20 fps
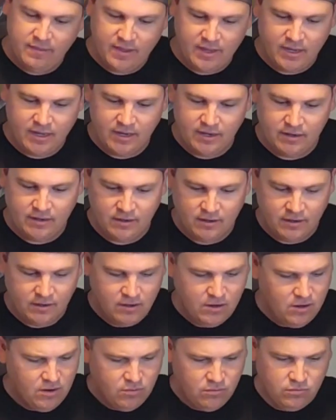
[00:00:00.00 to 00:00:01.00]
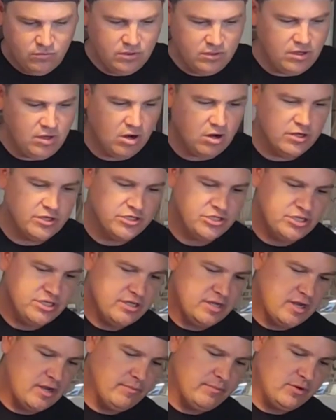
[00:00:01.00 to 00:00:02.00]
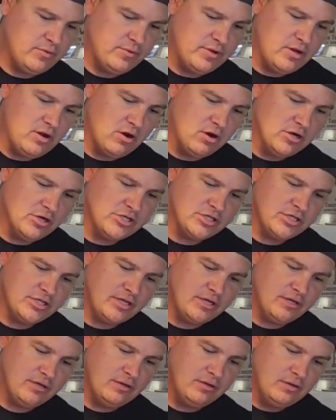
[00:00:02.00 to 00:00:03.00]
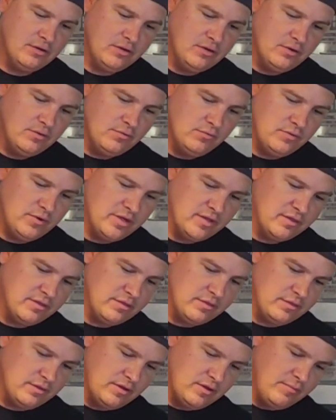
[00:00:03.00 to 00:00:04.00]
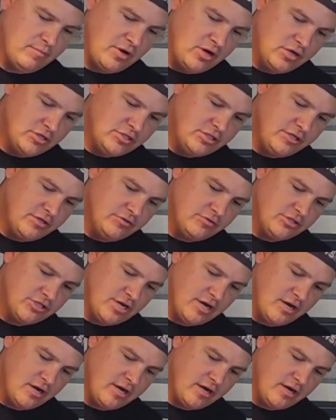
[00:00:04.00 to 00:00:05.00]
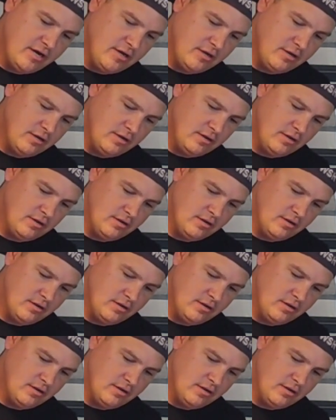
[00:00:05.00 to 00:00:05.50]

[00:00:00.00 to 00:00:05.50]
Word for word: And then we'll garnish it, how about we garnish it with a maraschino cherry.